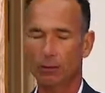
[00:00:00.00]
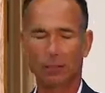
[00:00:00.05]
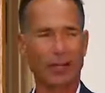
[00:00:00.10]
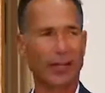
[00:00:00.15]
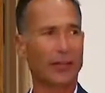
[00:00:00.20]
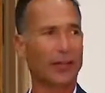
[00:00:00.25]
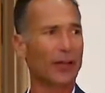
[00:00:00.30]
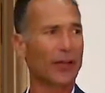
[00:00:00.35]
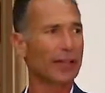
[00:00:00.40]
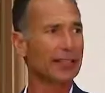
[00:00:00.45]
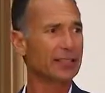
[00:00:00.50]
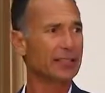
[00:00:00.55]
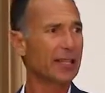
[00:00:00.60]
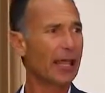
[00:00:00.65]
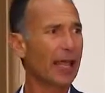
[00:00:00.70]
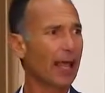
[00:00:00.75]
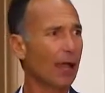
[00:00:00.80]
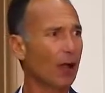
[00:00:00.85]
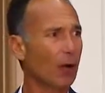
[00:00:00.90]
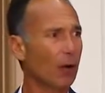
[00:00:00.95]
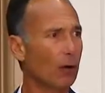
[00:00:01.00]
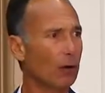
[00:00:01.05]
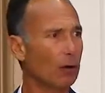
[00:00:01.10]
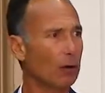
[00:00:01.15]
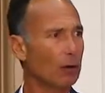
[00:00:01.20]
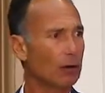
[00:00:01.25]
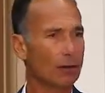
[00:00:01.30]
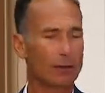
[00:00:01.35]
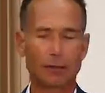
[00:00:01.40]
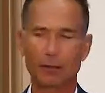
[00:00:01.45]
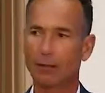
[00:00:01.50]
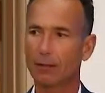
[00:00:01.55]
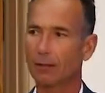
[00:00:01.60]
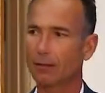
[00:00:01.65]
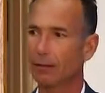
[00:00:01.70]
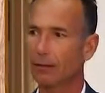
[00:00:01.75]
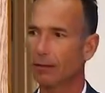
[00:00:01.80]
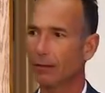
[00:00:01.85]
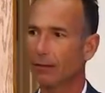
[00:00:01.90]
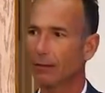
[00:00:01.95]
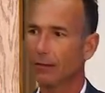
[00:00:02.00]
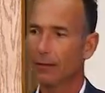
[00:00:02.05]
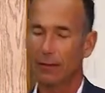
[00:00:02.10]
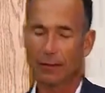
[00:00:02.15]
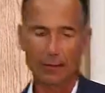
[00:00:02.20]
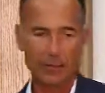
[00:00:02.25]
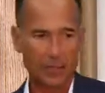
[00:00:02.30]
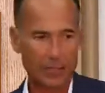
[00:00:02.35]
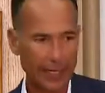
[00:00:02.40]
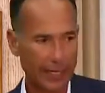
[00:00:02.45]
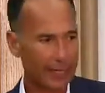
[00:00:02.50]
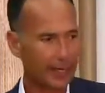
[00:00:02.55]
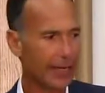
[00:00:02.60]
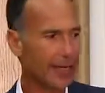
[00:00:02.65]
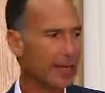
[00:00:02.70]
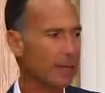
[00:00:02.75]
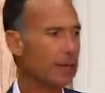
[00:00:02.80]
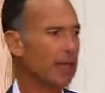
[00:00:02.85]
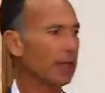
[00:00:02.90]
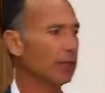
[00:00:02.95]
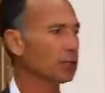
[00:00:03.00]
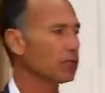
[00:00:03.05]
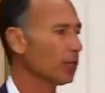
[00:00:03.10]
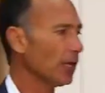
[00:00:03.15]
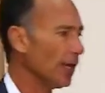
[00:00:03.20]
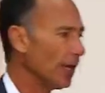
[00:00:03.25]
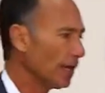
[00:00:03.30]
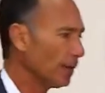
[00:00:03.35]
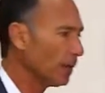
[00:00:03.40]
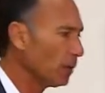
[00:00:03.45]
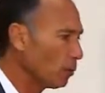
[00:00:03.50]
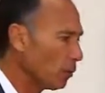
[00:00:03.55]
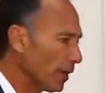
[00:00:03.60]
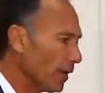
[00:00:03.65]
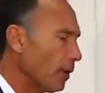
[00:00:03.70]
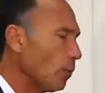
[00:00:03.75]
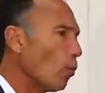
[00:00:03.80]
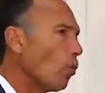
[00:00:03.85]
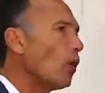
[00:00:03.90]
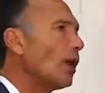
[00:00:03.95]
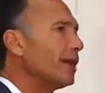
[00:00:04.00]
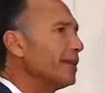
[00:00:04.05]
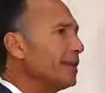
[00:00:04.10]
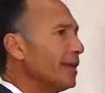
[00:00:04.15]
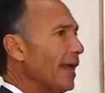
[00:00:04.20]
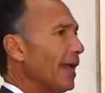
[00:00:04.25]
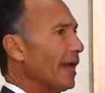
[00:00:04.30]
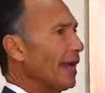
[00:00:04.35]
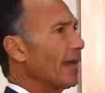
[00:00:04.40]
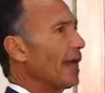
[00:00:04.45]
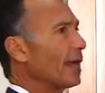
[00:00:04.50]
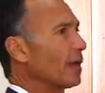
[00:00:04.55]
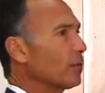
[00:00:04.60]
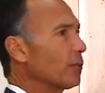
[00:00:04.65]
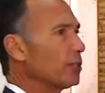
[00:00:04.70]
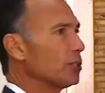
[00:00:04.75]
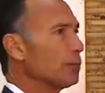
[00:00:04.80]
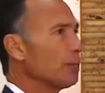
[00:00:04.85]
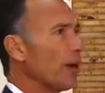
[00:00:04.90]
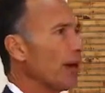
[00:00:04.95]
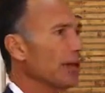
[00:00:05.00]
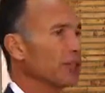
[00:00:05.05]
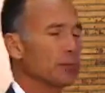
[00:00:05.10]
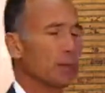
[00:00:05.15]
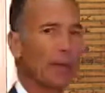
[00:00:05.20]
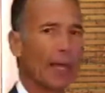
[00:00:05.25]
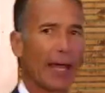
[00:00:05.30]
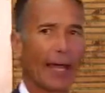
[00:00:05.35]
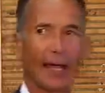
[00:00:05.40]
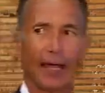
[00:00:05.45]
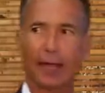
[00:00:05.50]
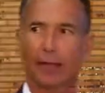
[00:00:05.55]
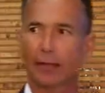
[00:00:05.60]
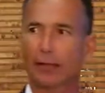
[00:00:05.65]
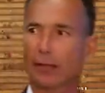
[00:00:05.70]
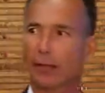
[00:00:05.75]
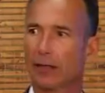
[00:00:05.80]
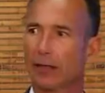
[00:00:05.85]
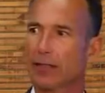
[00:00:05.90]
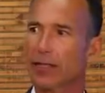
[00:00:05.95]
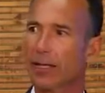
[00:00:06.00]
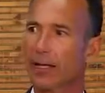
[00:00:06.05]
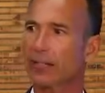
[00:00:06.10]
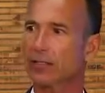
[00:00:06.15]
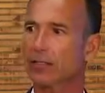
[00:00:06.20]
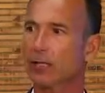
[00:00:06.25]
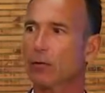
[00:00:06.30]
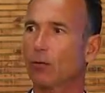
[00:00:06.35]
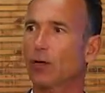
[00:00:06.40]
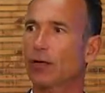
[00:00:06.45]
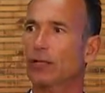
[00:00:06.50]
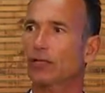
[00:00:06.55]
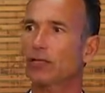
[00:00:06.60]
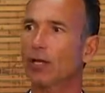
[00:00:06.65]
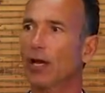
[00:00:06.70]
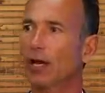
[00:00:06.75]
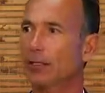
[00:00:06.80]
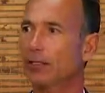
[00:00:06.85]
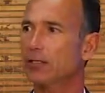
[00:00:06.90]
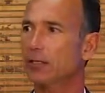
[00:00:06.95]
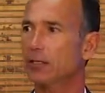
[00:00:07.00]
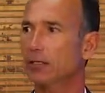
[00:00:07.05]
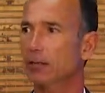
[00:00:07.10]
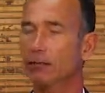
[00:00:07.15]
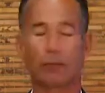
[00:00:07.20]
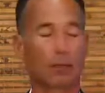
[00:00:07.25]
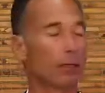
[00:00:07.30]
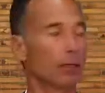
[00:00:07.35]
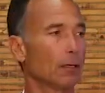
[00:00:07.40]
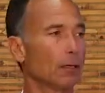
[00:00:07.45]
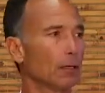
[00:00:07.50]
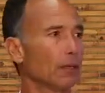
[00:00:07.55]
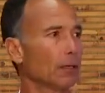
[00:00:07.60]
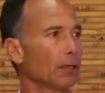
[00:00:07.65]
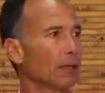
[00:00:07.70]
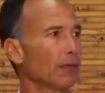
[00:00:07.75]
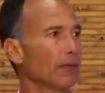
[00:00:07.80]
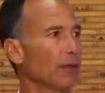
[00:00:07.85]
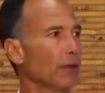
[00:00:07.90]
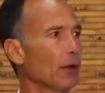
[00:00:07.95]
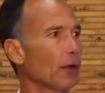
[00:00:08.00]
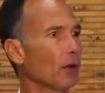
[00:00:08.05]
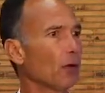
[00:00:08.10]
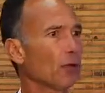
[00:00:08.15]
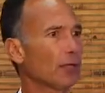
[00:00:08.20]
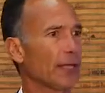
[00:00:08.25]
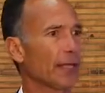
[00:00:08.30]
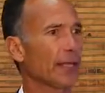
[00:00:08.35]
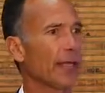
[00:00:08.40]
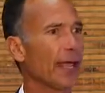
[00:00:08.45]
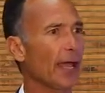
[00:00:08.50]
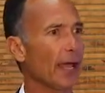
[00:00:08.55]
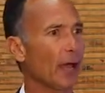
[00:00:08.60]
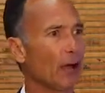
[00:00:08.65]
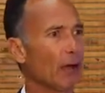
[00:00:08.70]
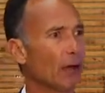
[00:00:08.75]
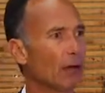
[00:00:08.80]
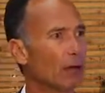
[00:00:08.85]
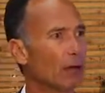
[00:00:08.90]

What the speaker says: I thought, Dow. Sent an email to him, and within 1 day got a response back. Yes, I want to talk to you. I thought, holy cow.